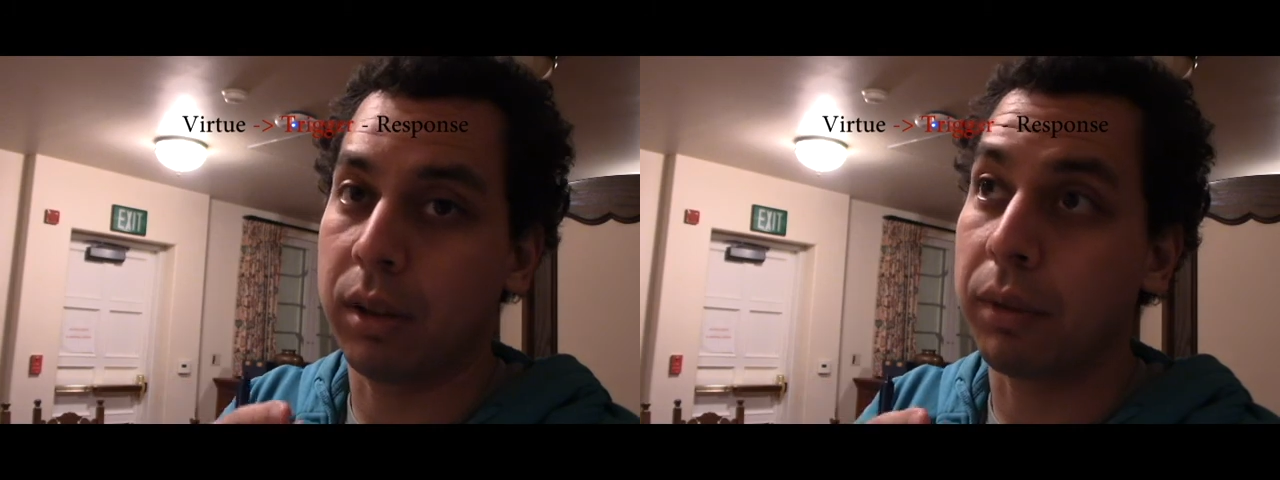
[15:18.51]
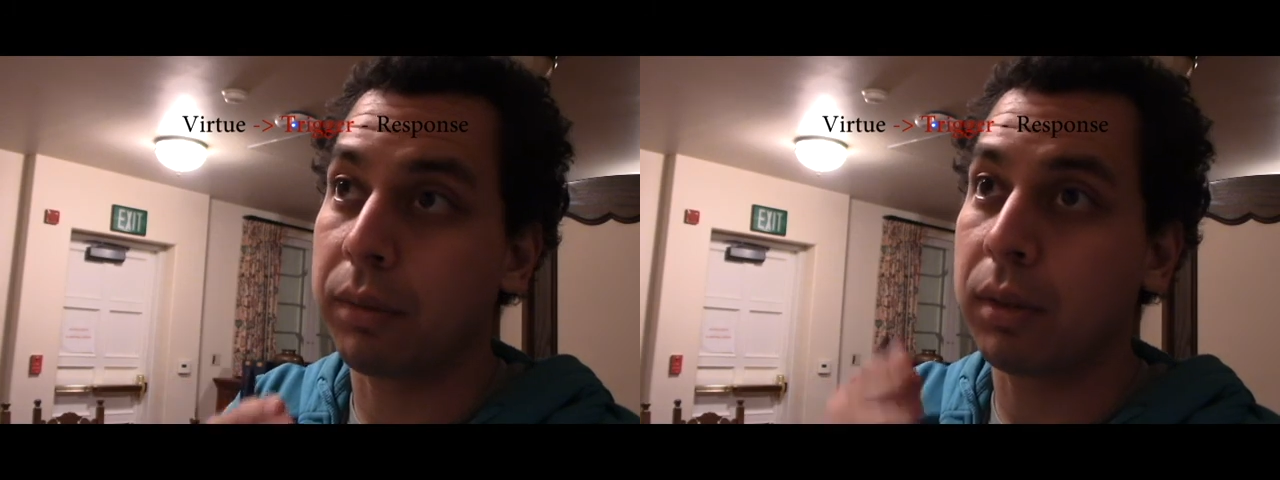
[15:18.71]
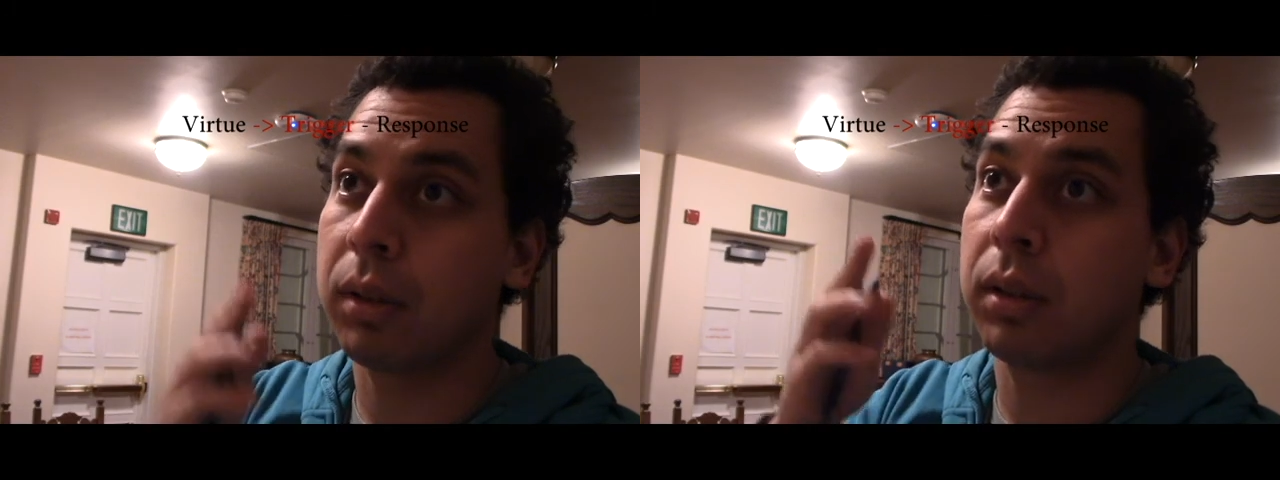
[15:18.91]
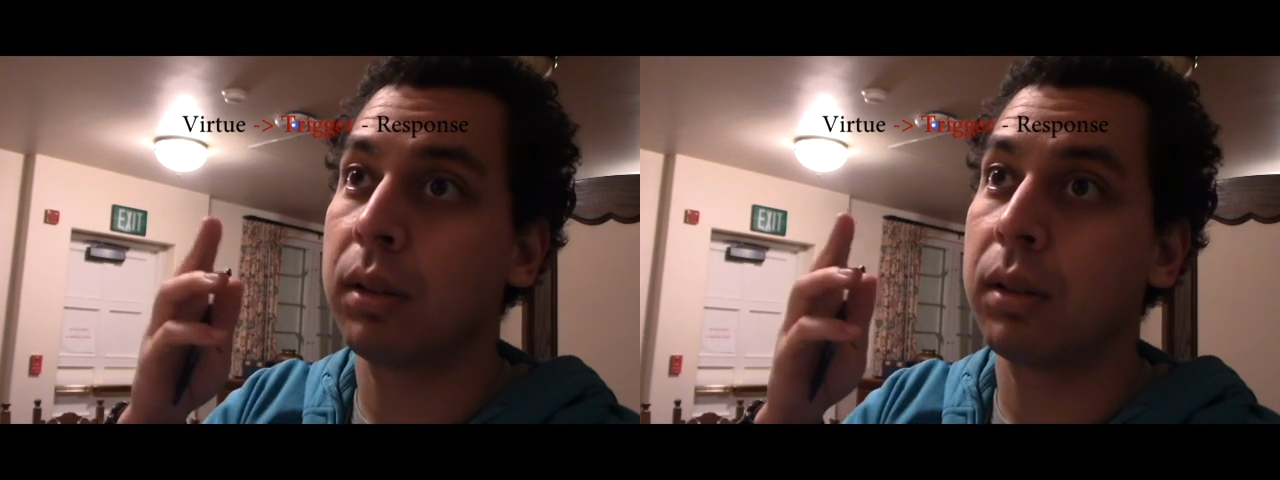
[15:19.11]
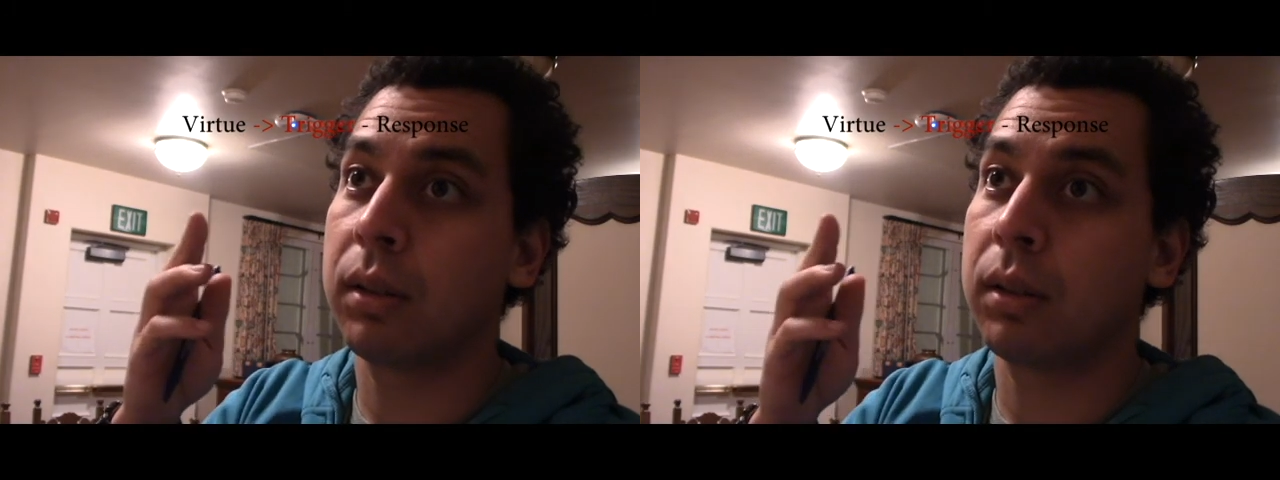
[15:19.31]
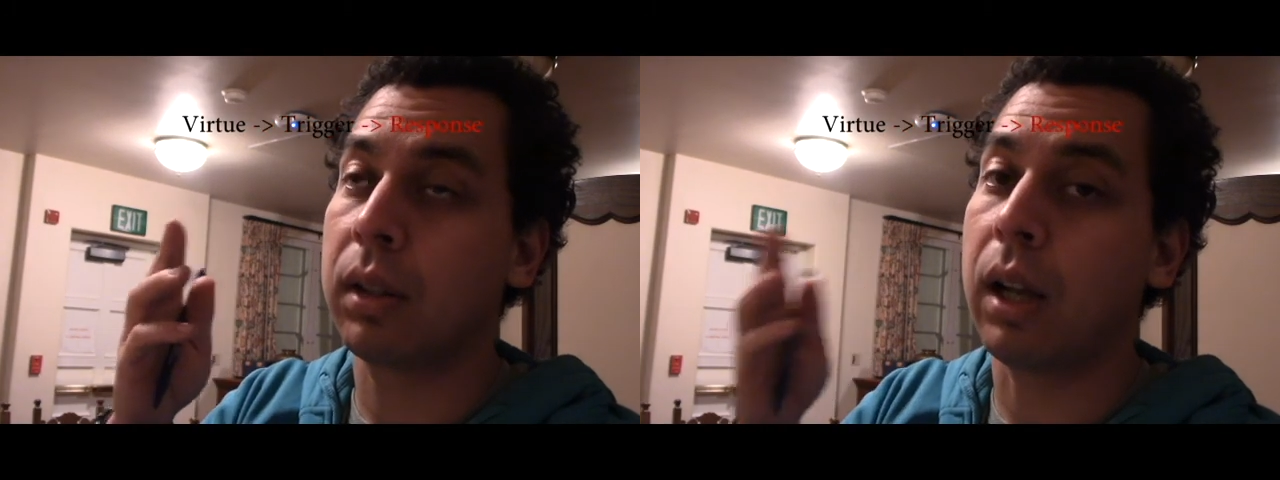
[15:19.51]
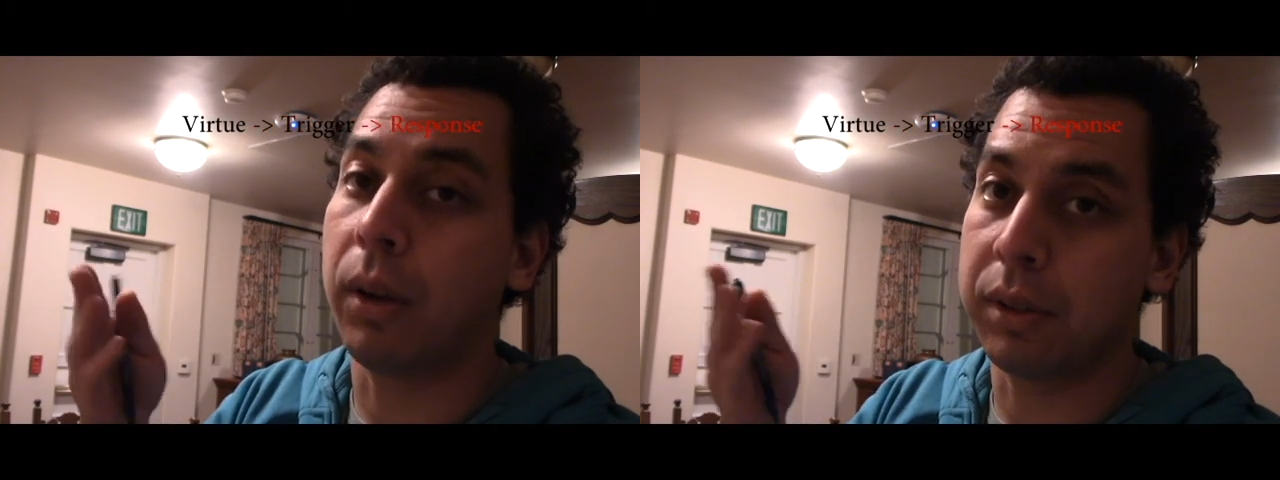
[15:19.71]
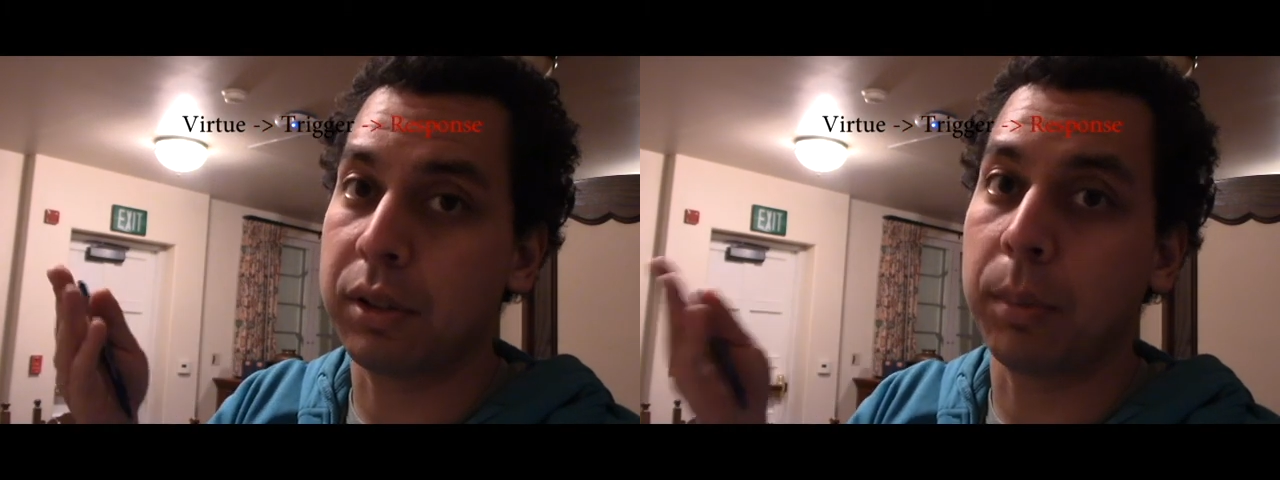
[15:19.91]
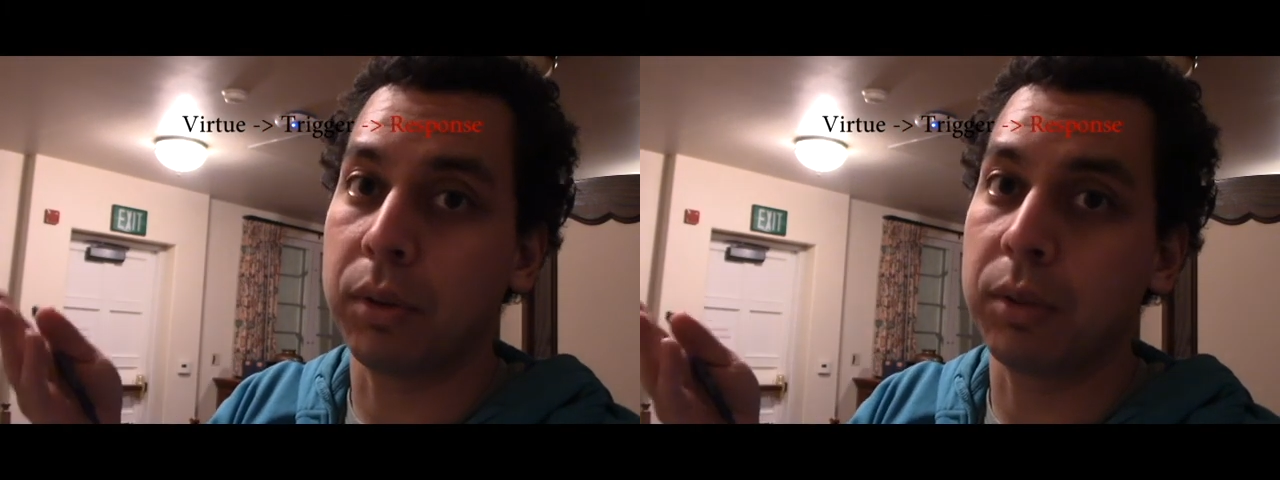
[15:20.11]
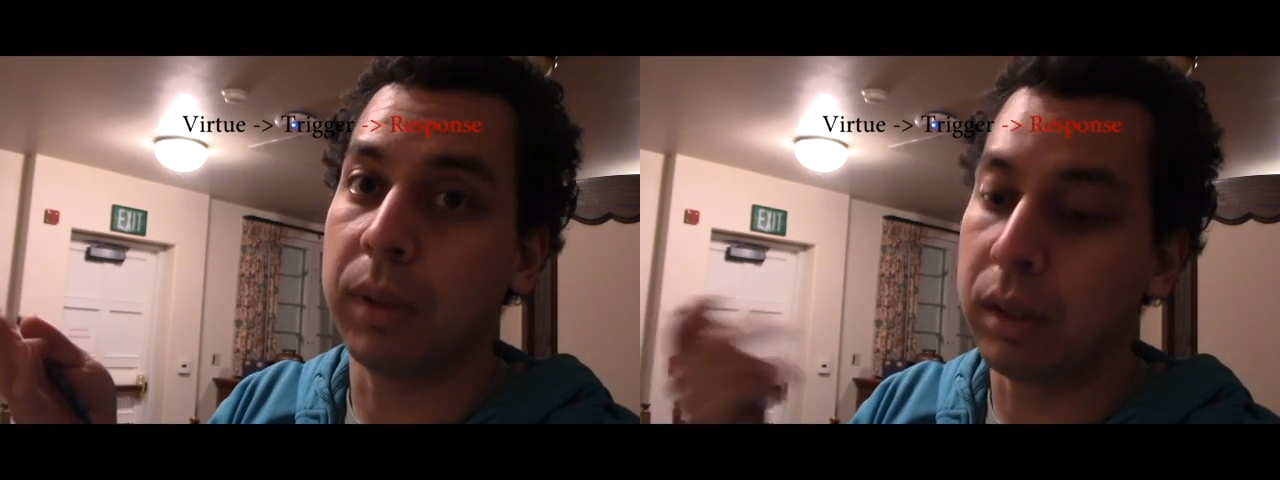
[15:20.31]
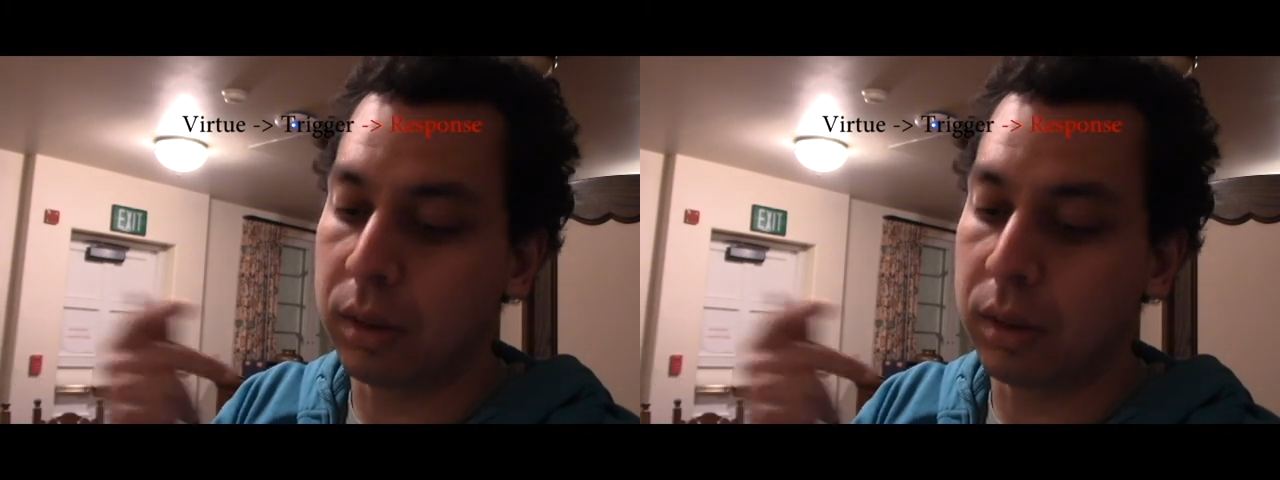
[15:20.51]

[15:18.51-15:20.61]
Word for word: of how it's supposed to be.